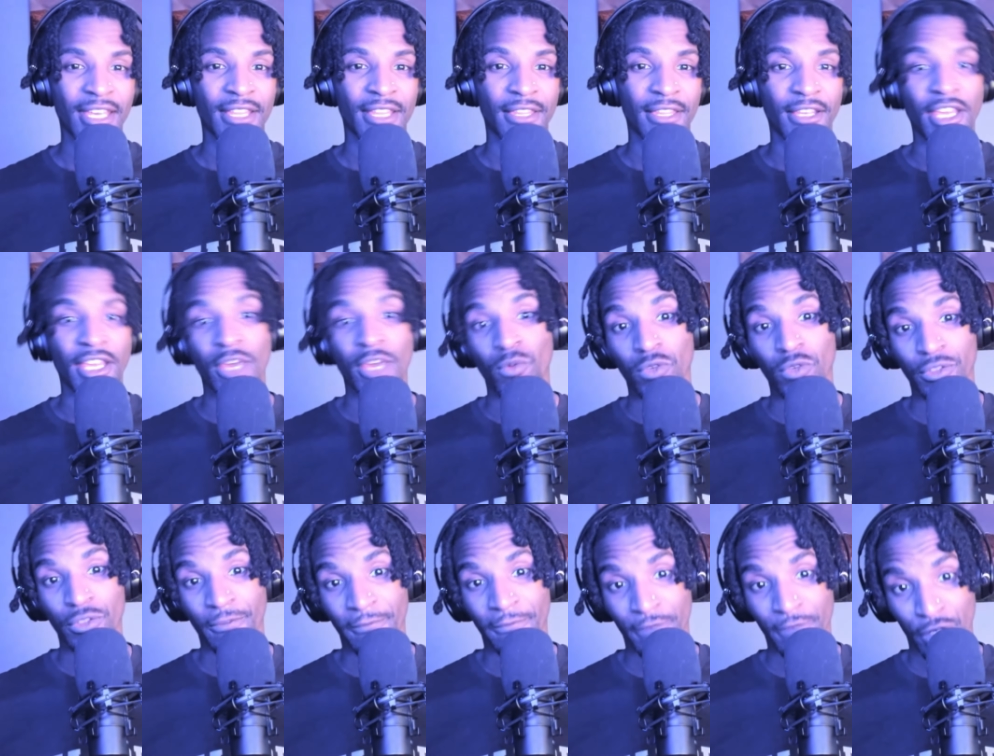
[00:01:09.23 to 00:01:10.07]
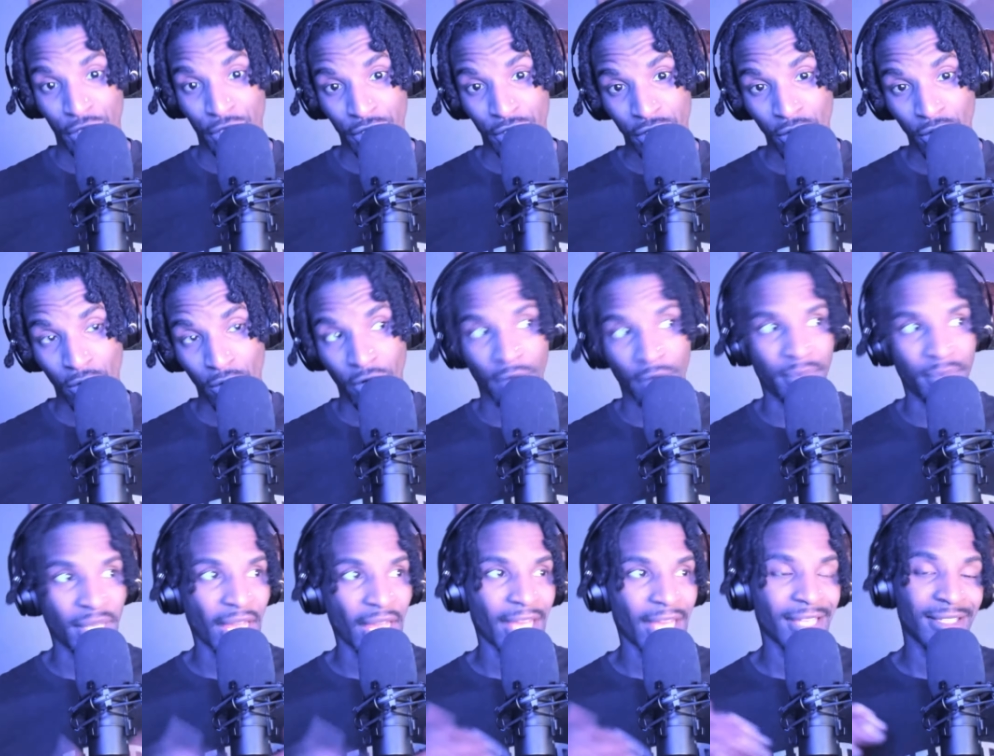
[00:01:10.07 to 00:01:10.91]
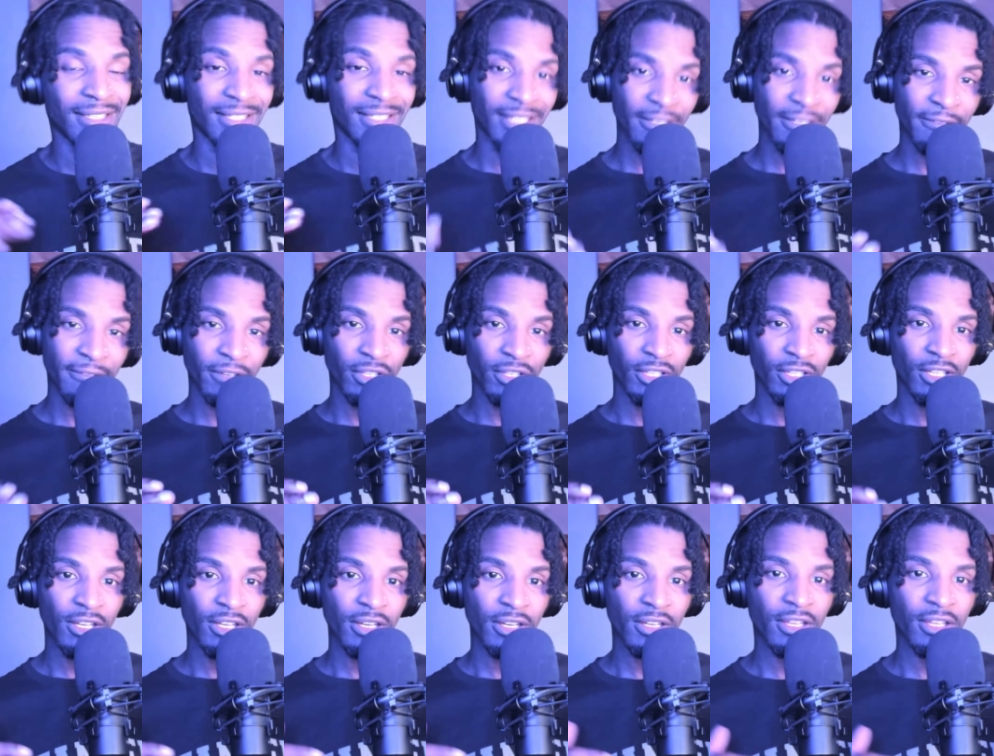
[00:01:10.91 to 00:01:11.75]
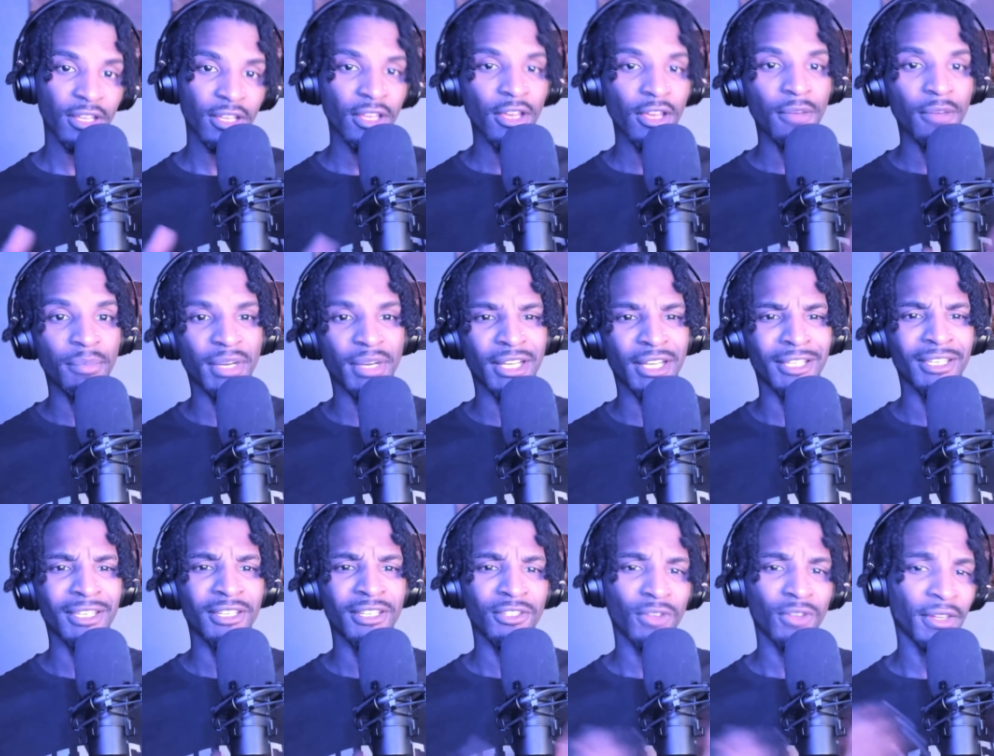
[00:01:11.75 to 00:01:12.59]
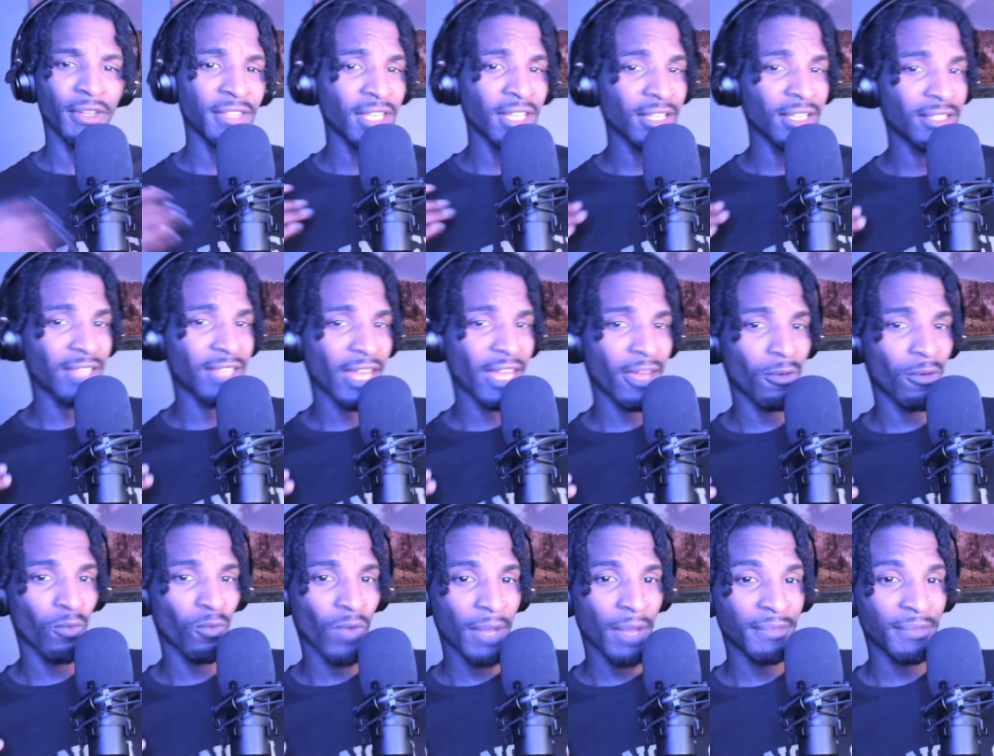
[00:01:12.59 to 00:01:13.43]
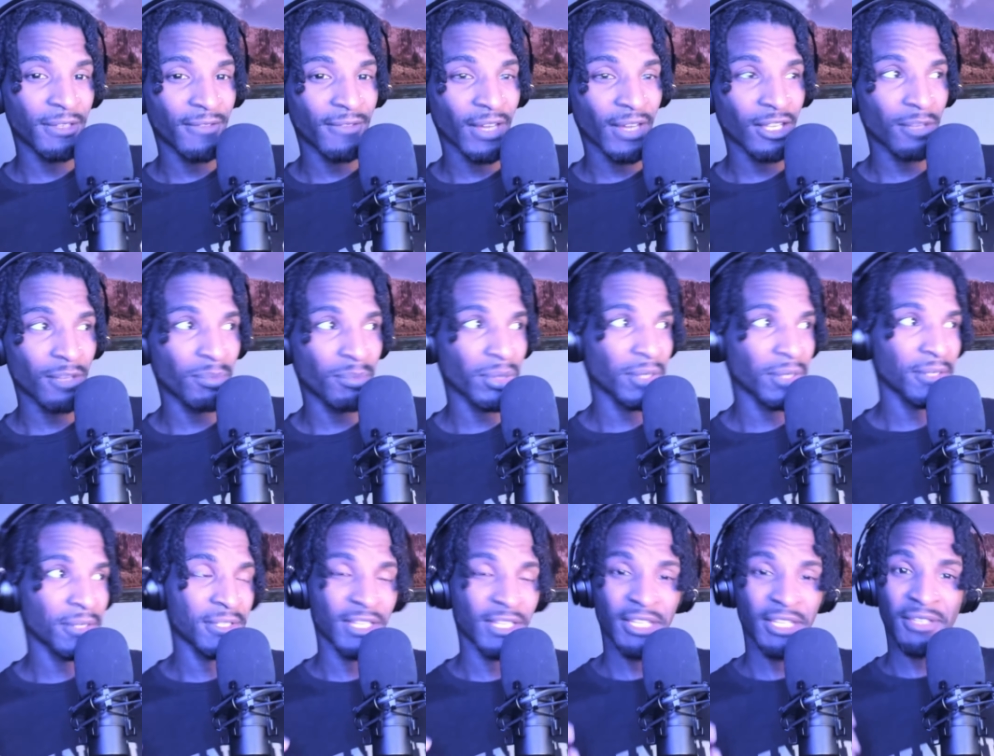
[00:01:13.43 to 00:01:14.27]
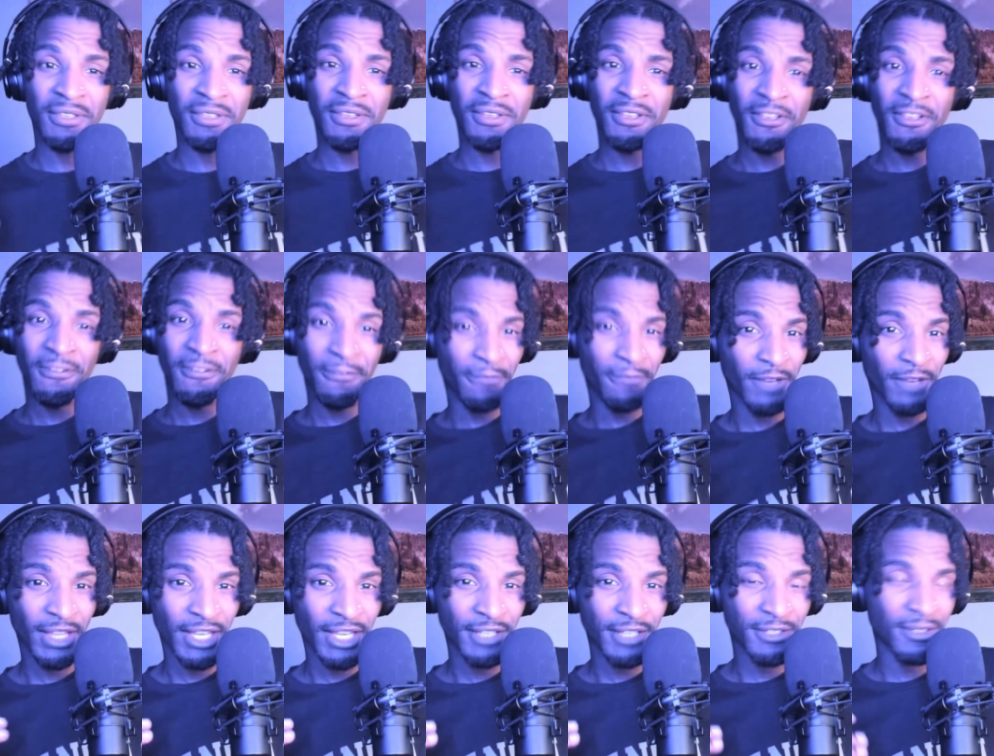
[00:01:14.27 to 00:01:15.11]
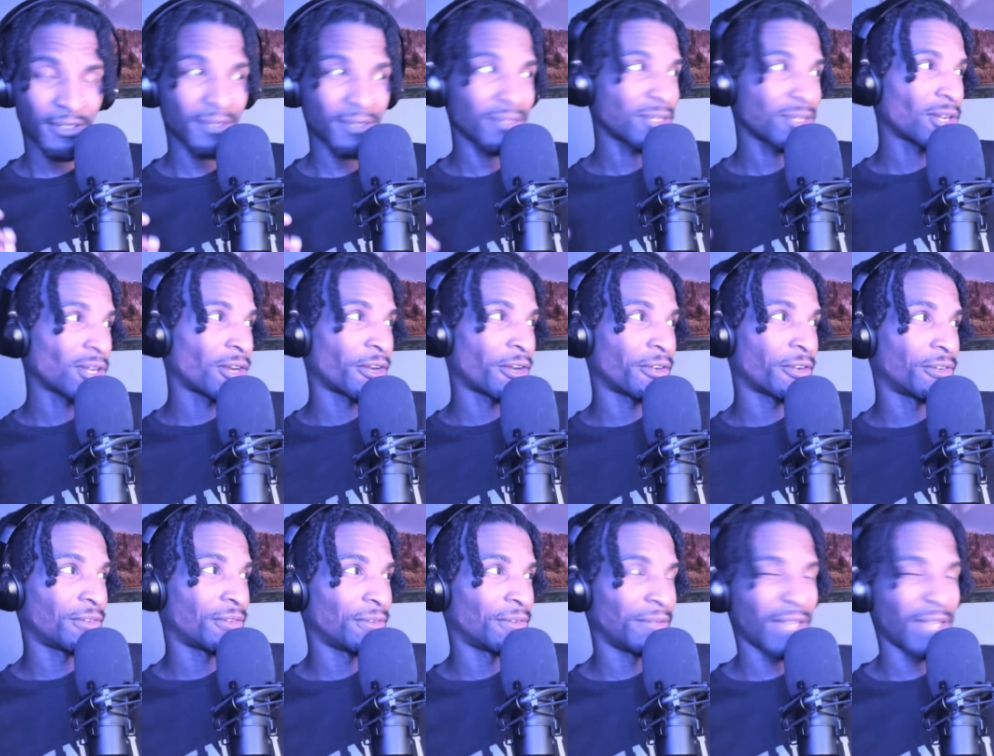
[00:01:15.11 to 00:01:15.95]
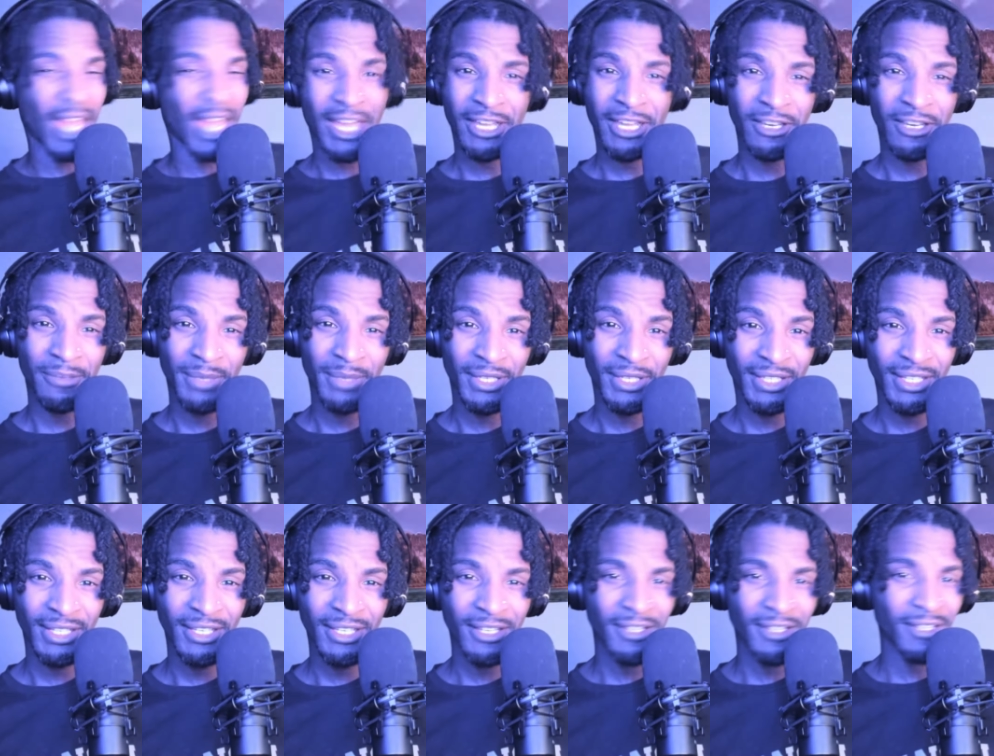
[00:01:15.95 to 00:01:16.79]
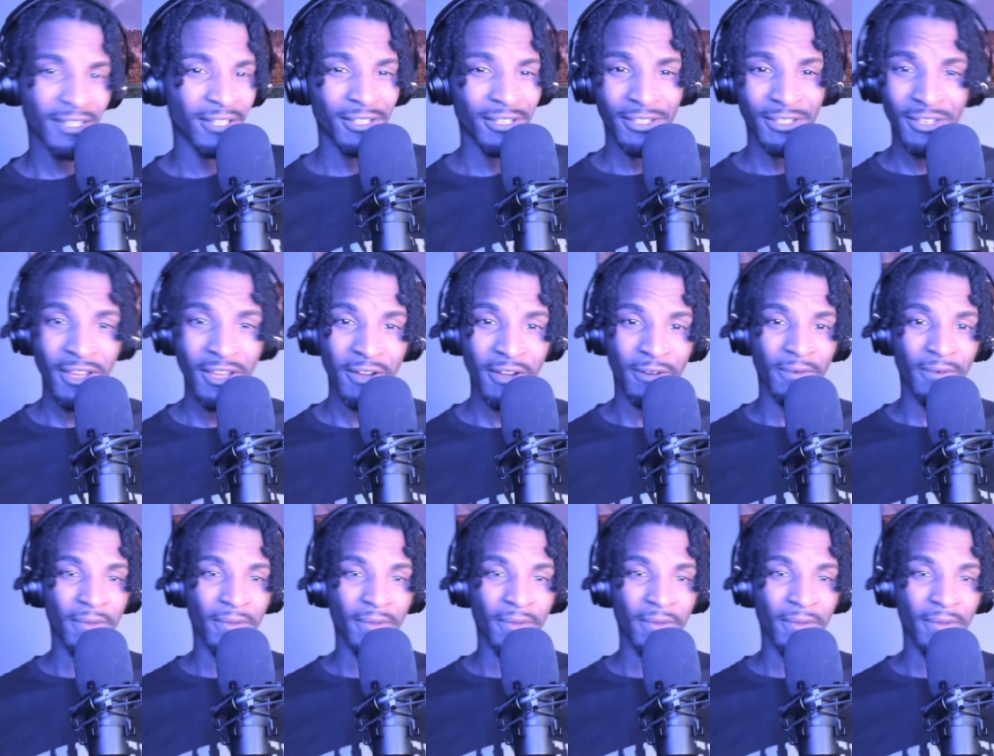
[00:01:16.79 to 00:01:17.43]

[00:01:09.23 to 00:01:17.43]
it would for sure be a different look, but do I think that web developers and freelancers are not going to be needed? No.